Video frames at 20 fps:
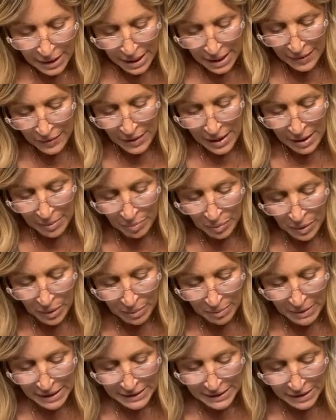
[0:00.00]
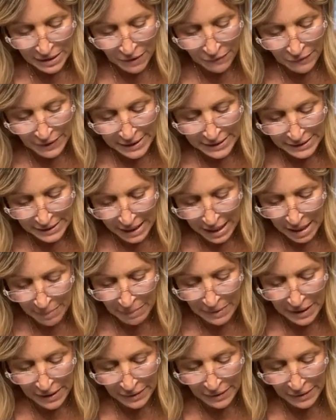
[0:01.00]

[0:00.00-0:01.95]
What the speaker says: And then put my stuff on top.